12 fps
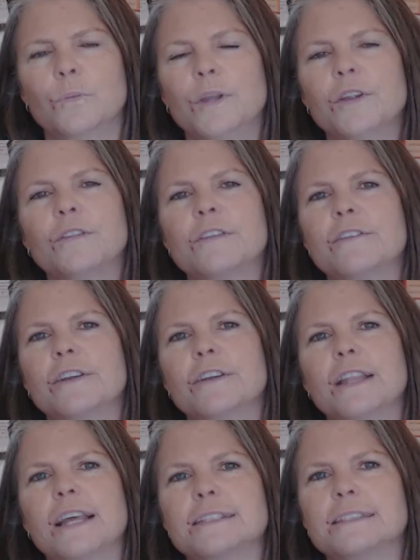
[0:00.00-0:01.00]
we are in the
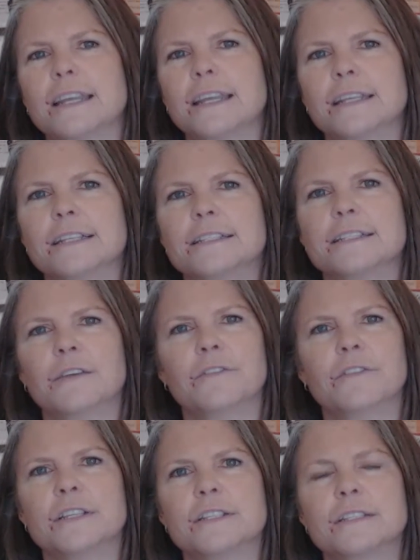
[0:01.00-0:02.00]
very last seconds
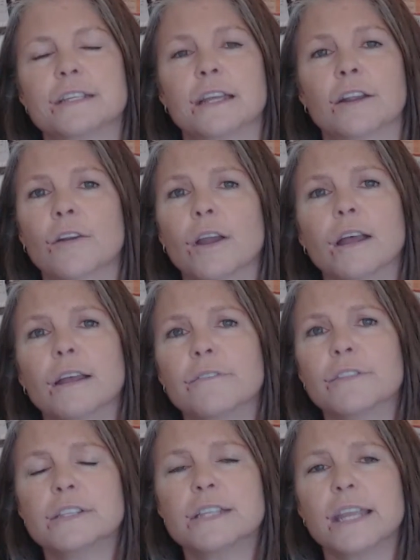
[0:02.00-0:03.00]
of this era,
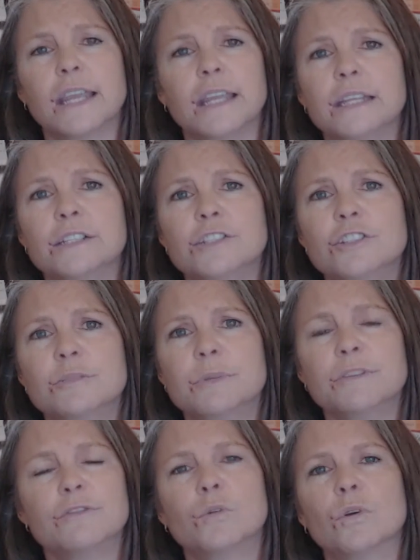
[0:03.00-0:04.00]
this age,
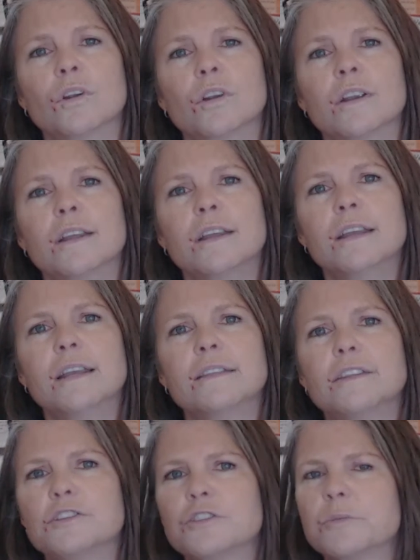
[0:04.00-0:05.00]
before
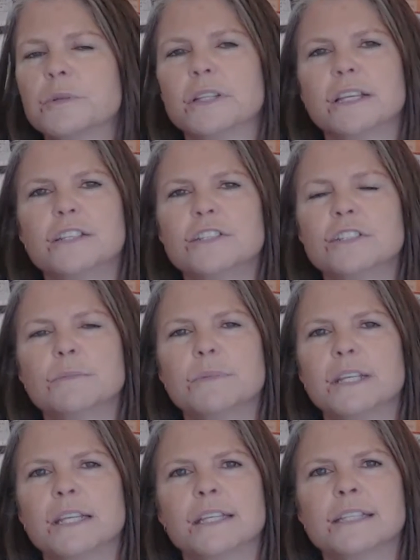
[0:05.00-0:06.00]
the tribulation
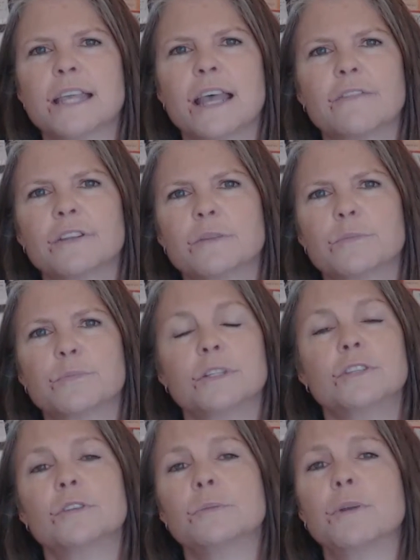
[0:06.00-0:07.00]
begins after the
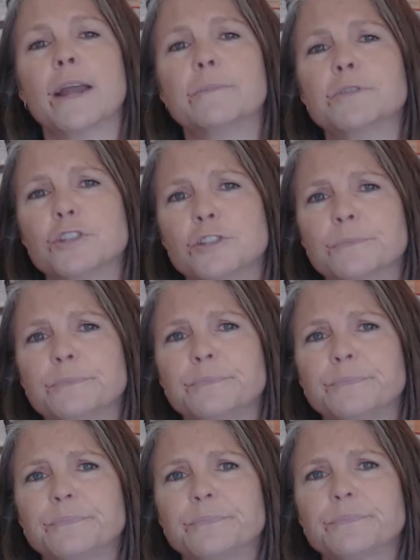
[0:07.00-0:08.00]
pre trib rapture.
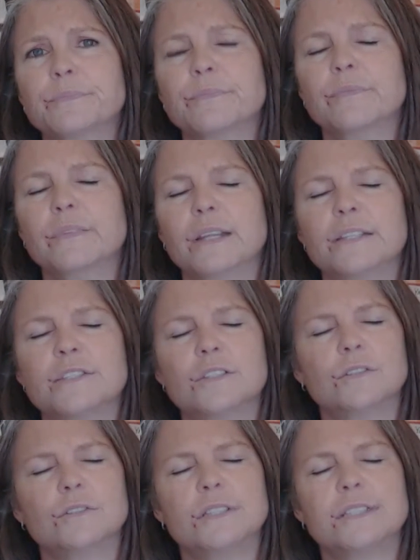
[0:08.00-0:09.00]
And
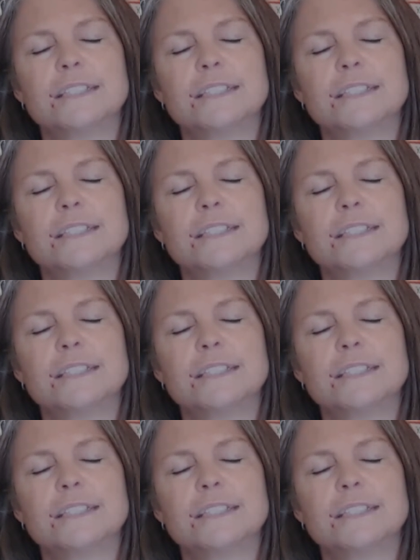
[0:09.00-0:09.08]
so